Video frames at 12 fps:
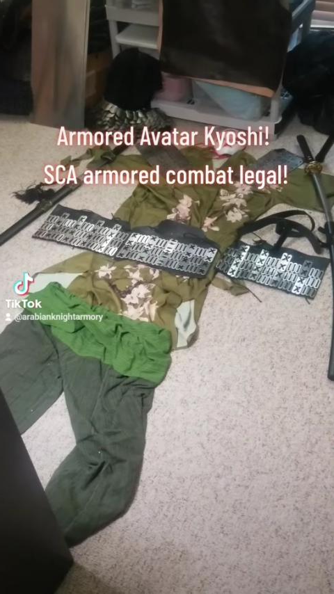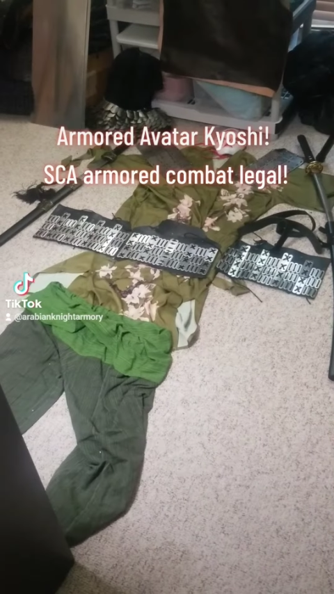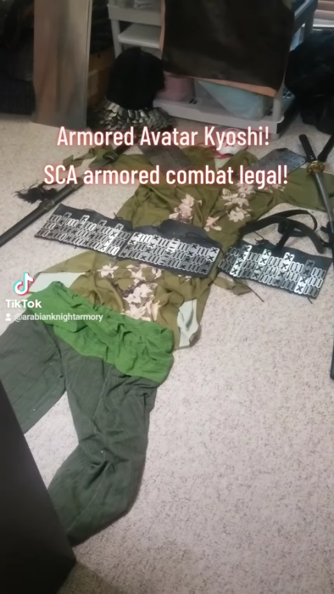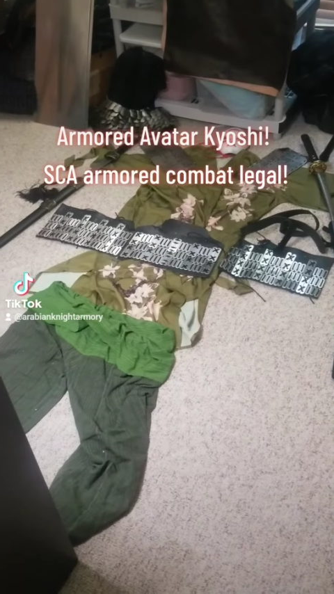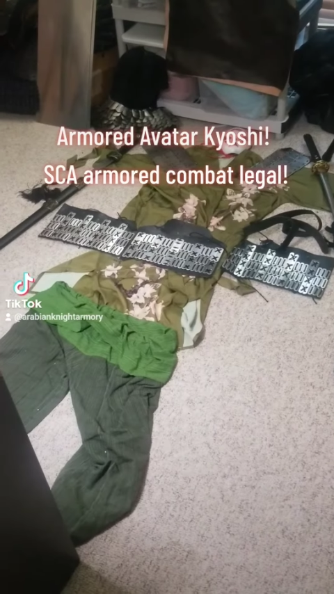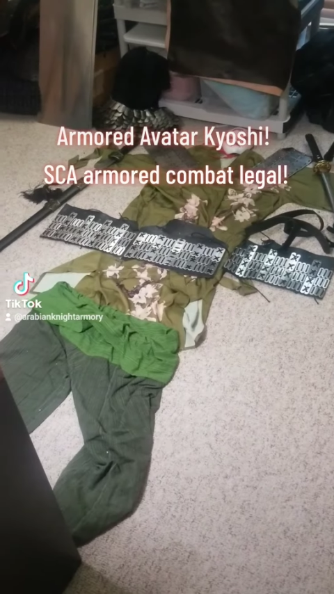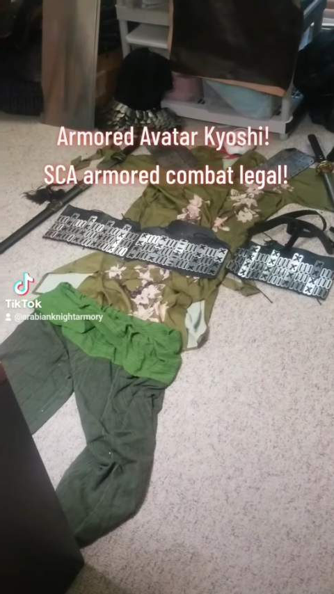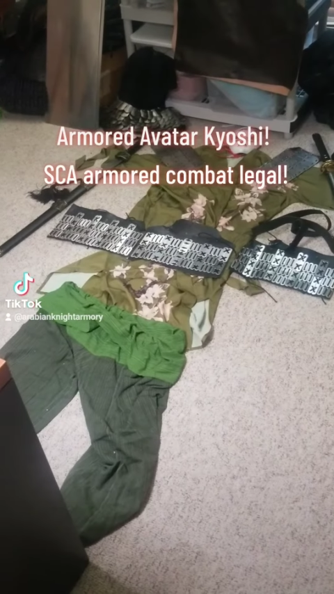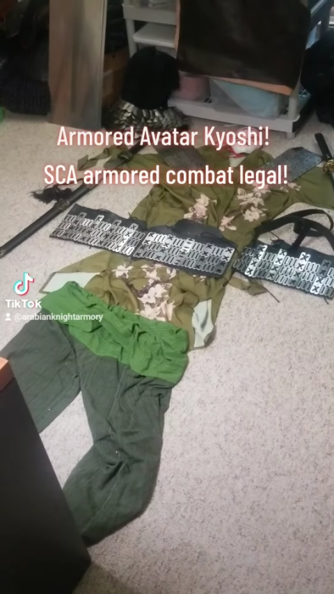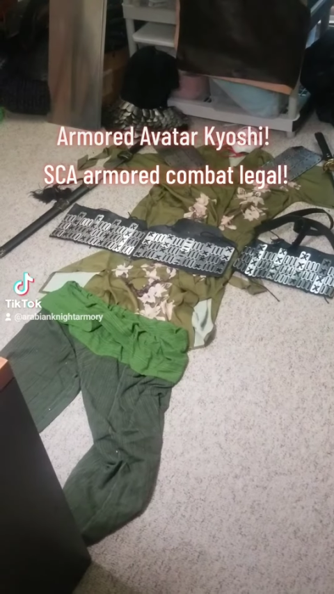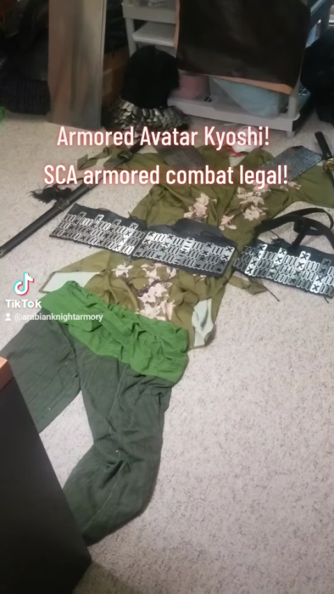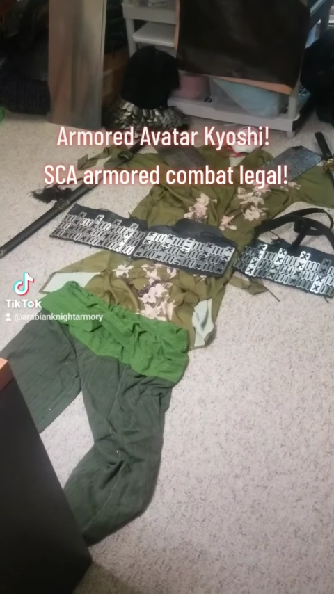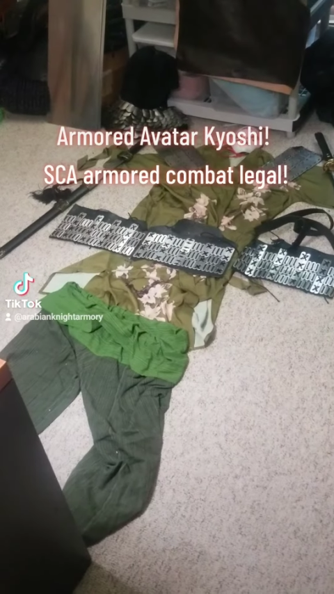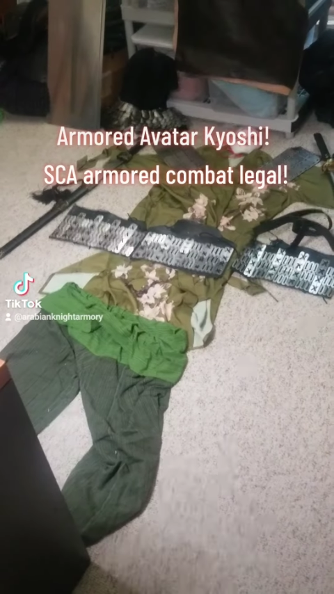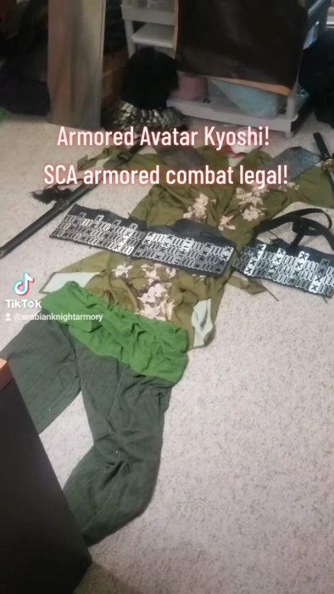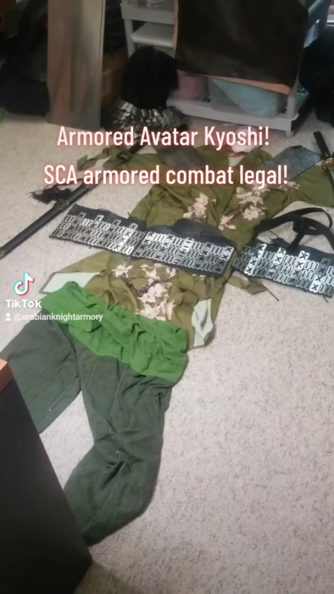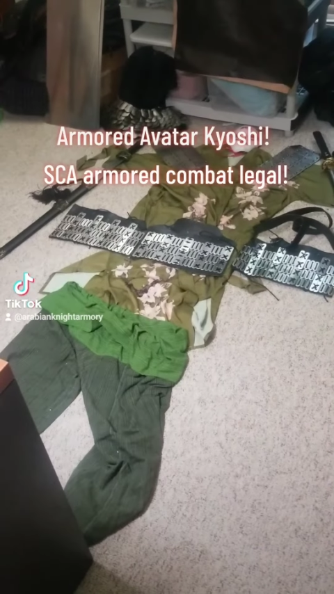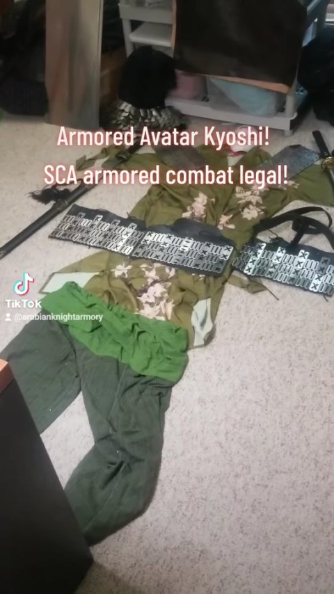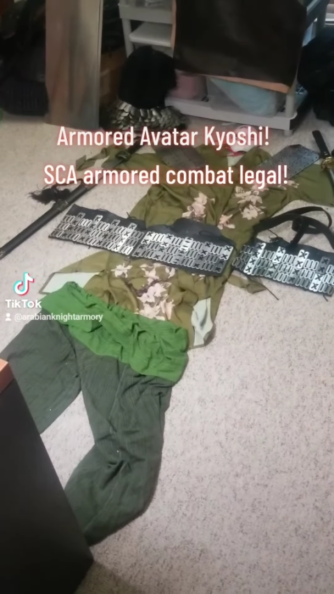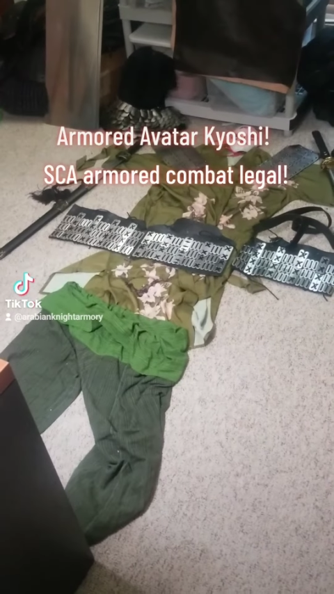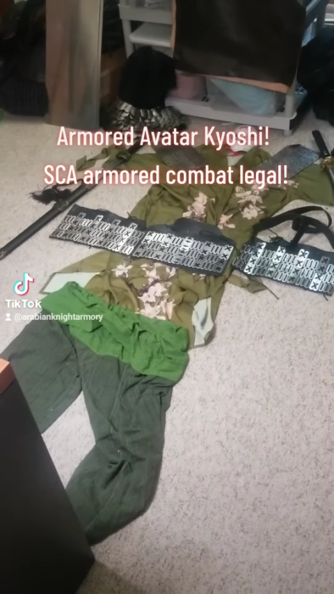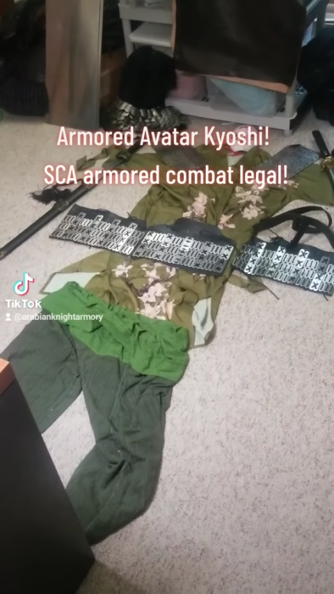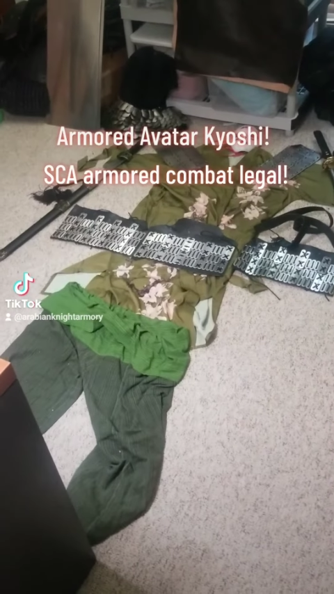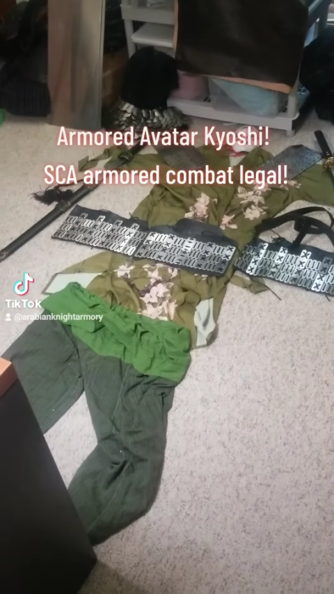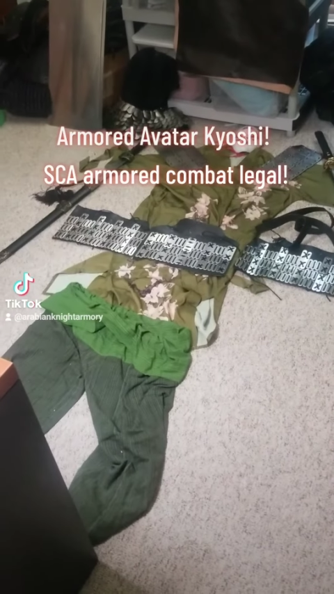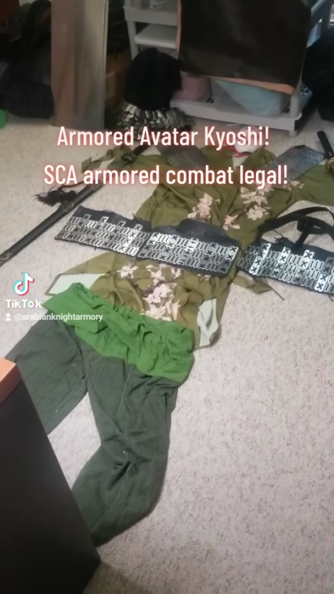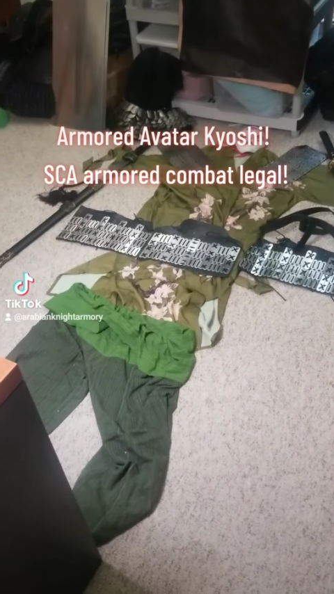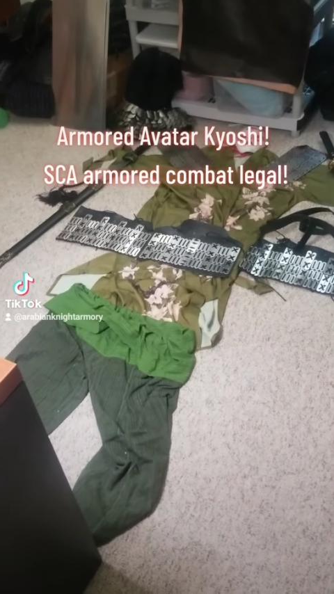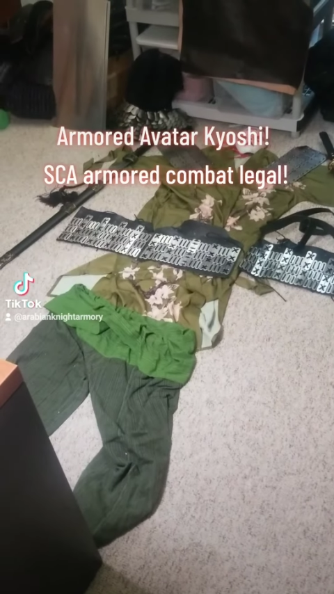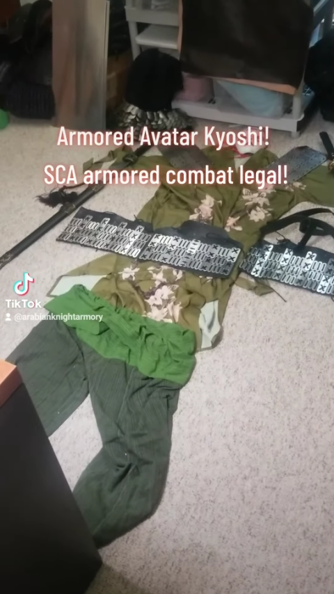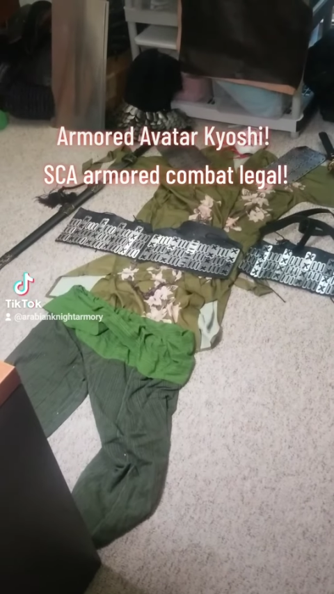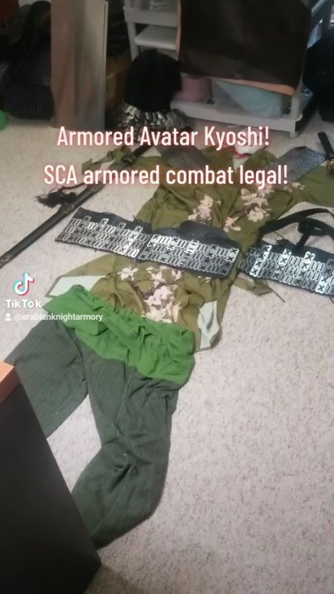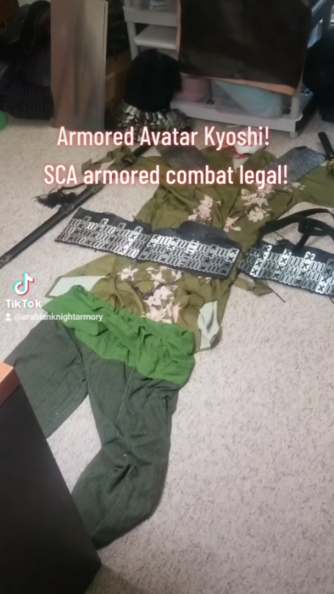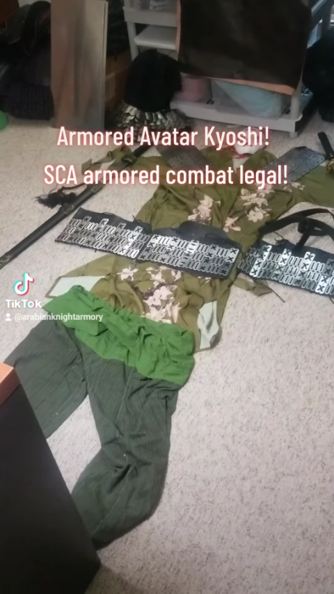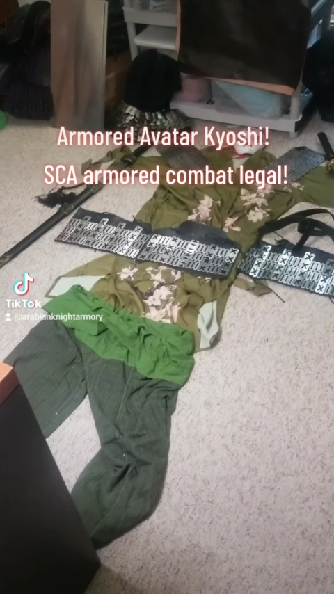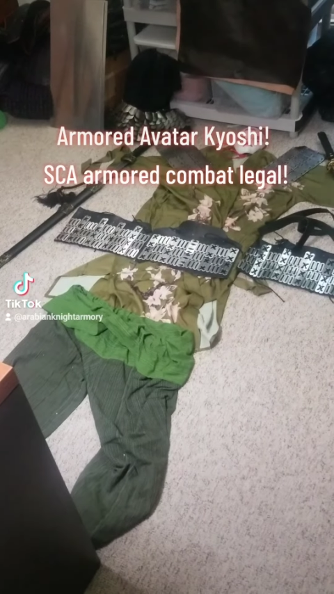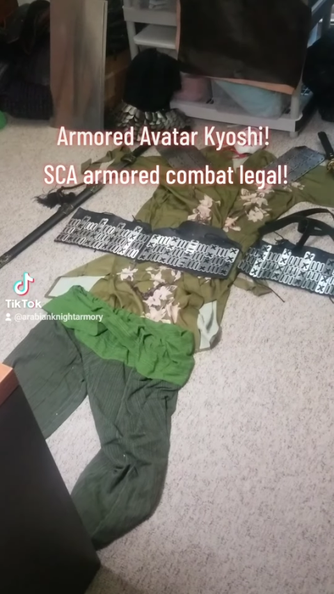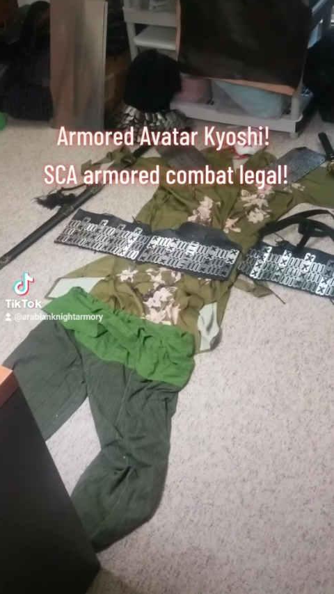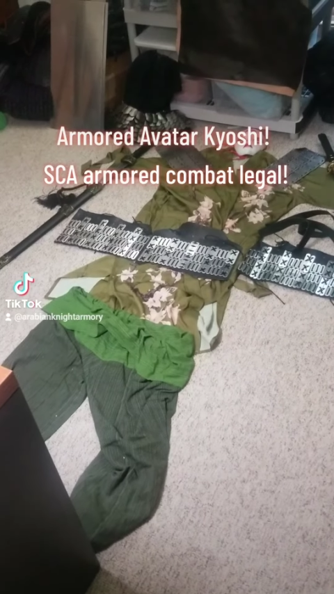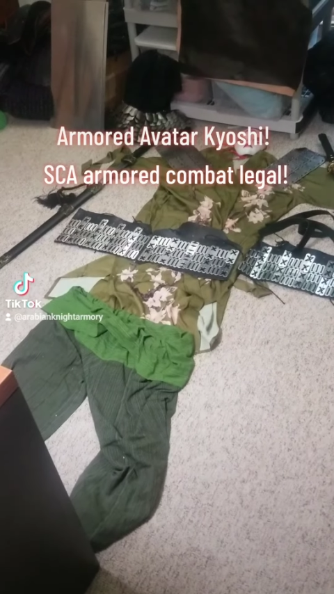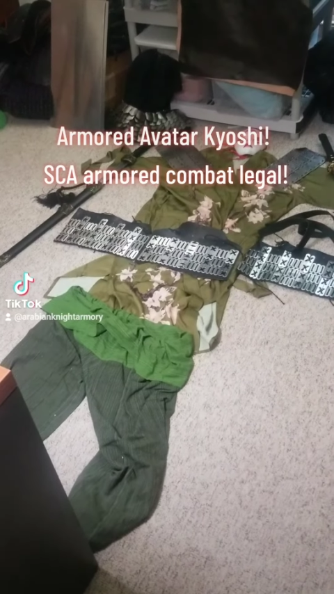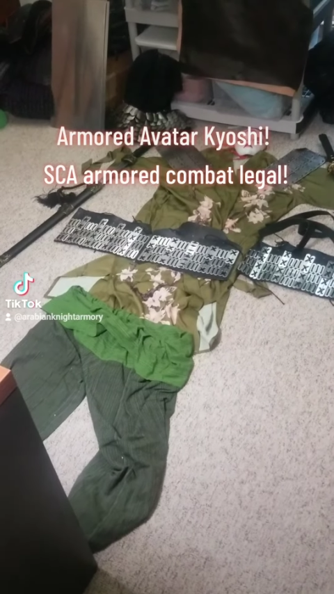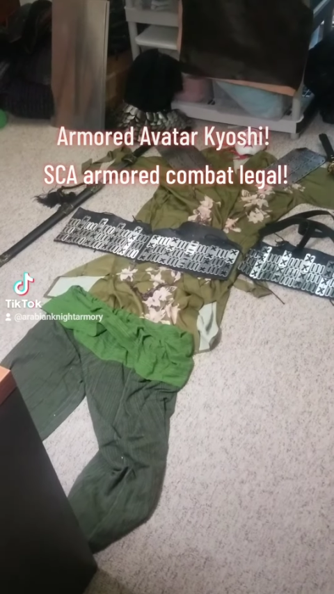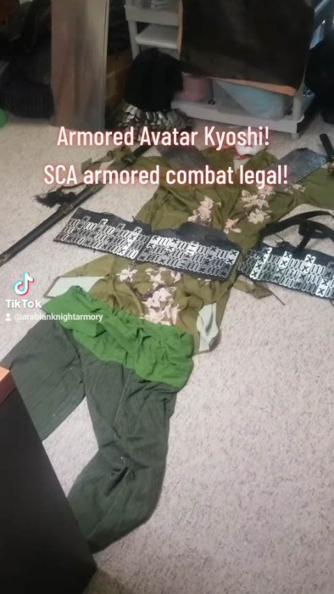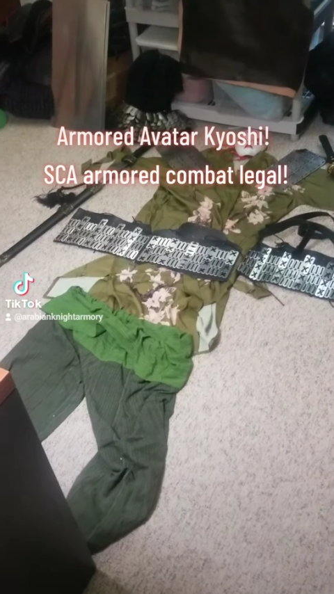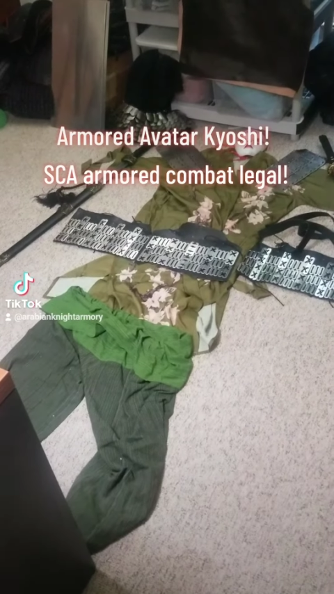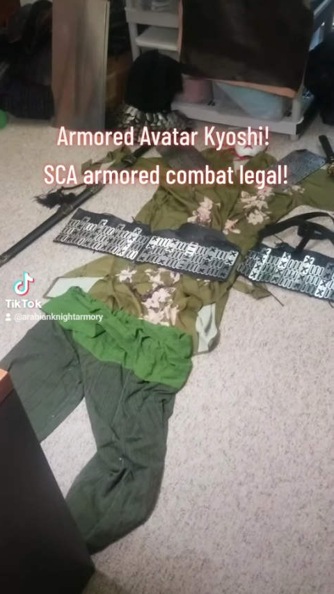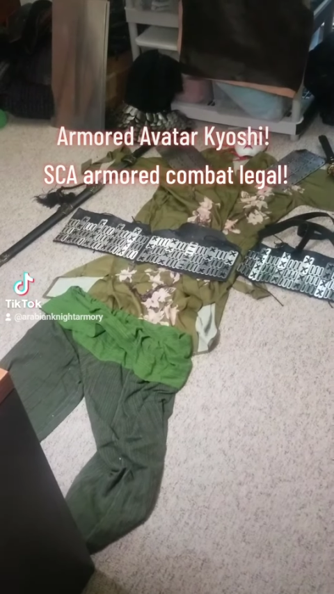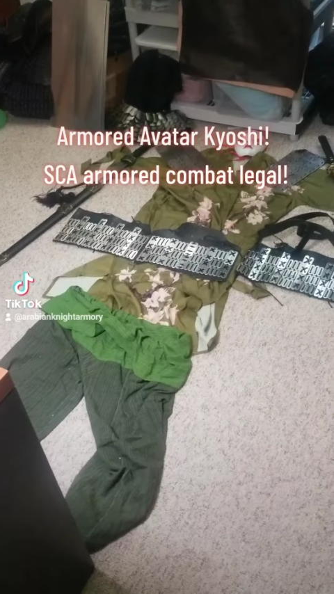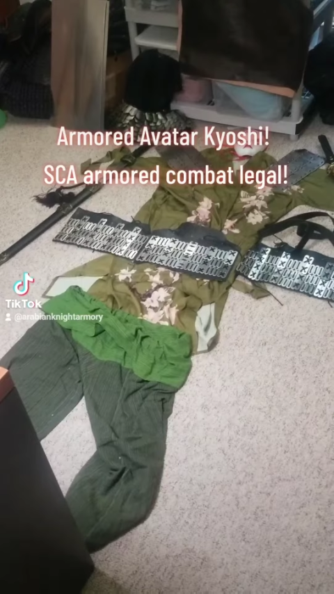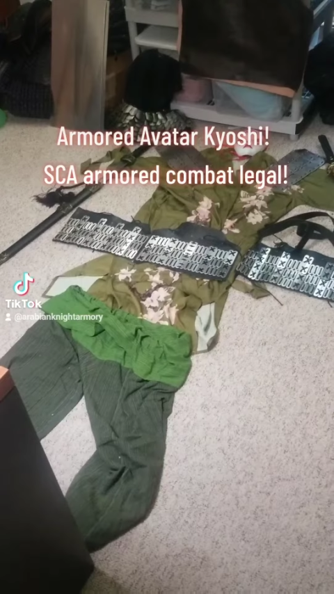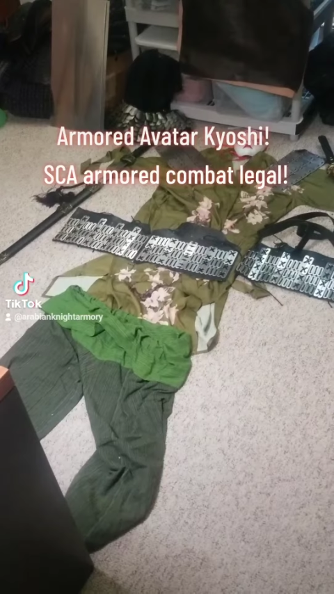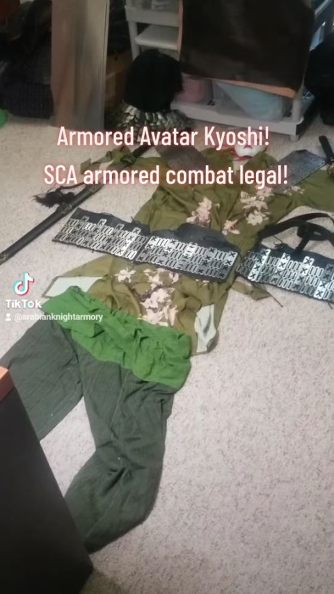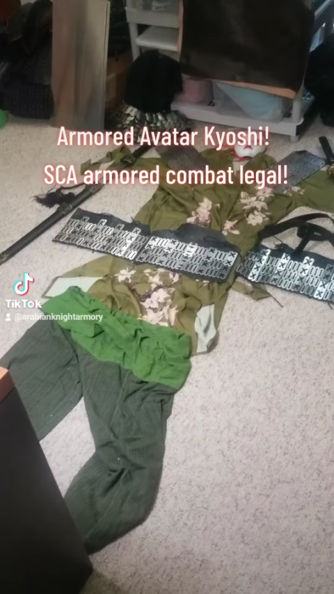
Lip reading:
No face is visible, so there are no lips to read.